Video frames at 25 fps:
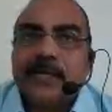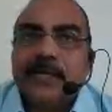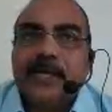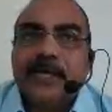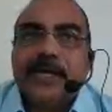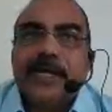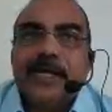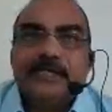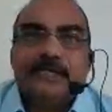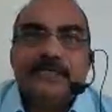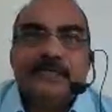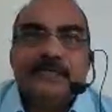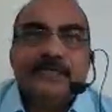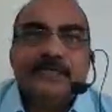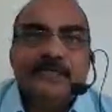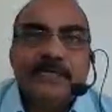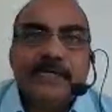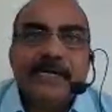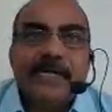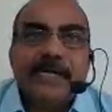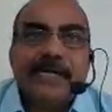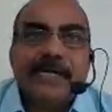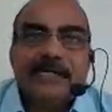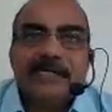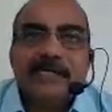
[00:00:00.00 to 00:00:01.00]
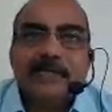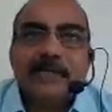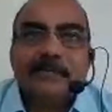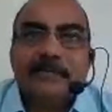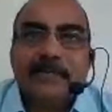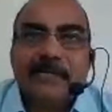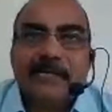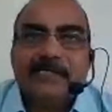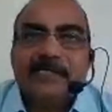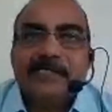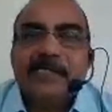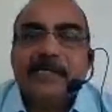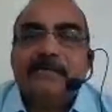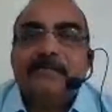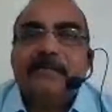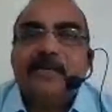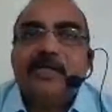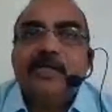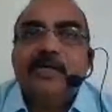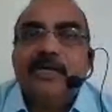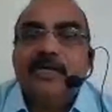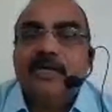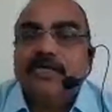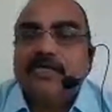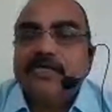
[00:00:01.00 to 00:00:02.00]
As we said,
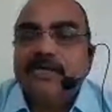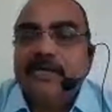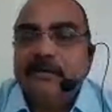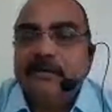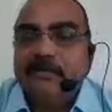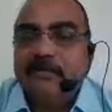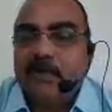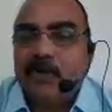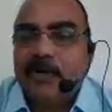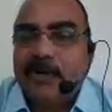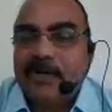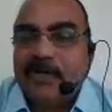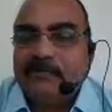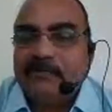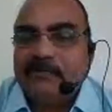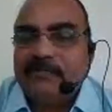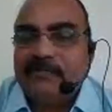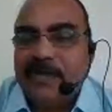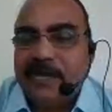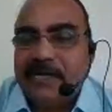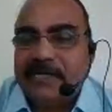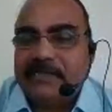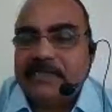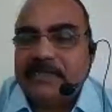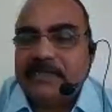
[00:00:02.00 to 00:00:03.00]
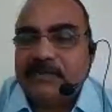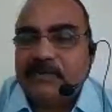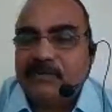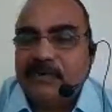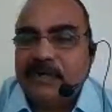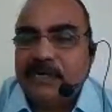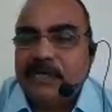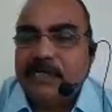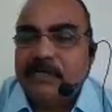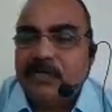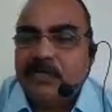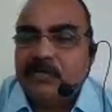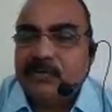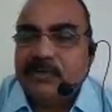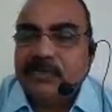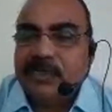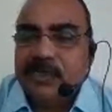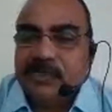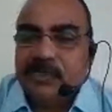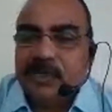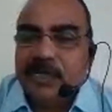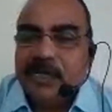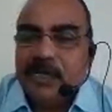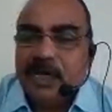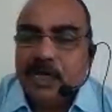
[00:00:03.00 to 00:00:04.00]
SWL is an important factor while using
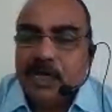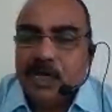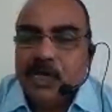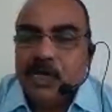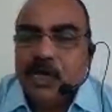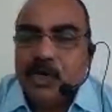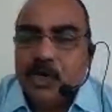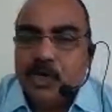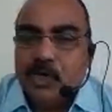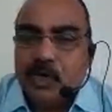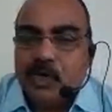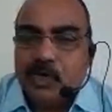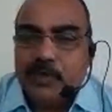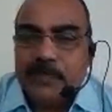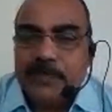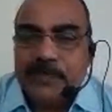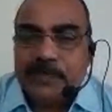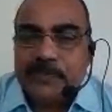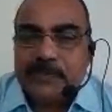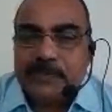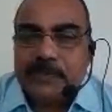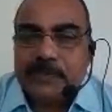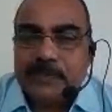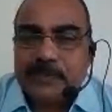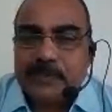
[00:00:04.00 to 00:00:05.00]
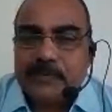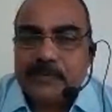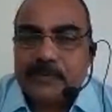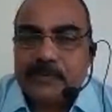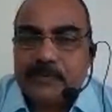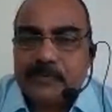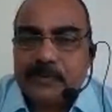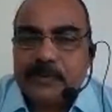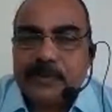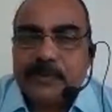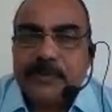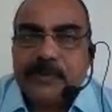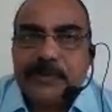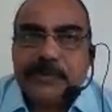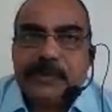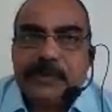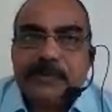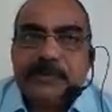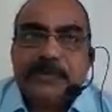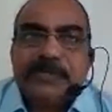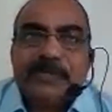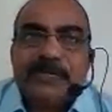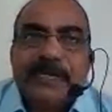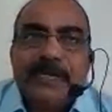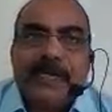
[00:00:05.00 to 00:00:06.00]
ropes.
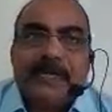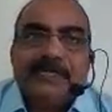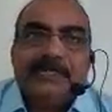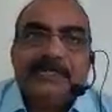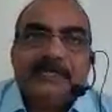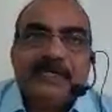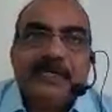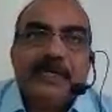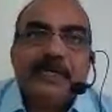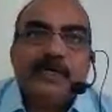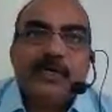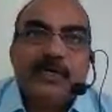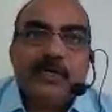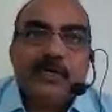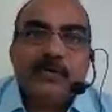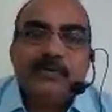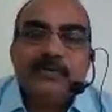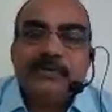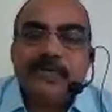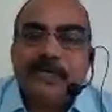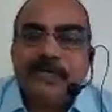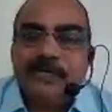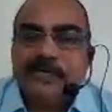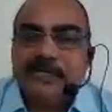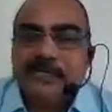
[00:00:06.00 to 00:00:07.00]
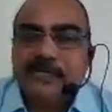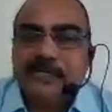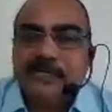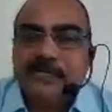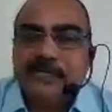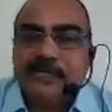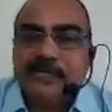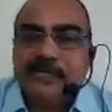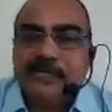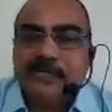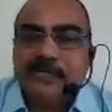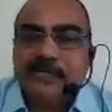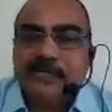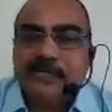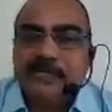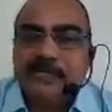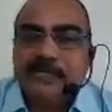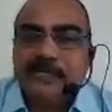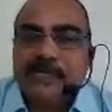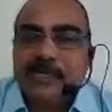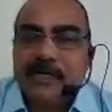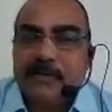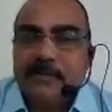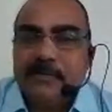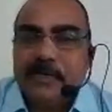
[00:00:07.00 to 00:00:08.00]
The natural ropes, etc., may not
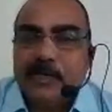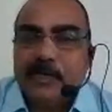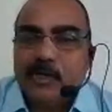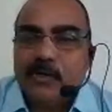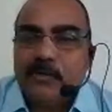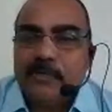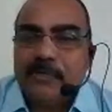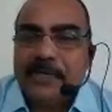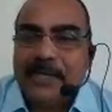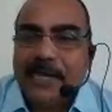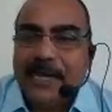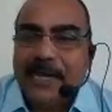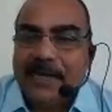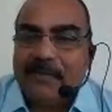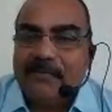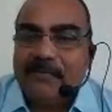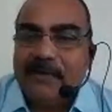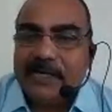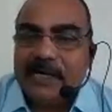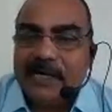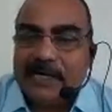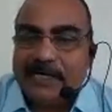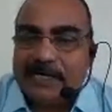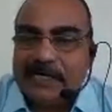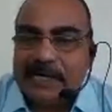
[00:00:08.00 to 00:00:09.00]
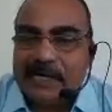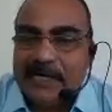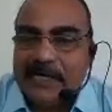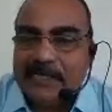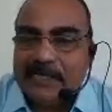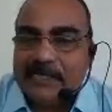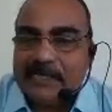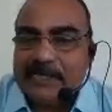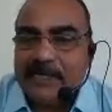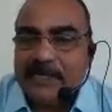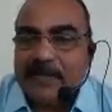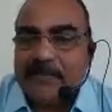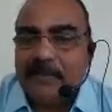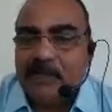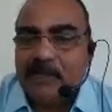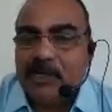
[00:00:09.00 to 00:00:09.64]
be have a written SWLF,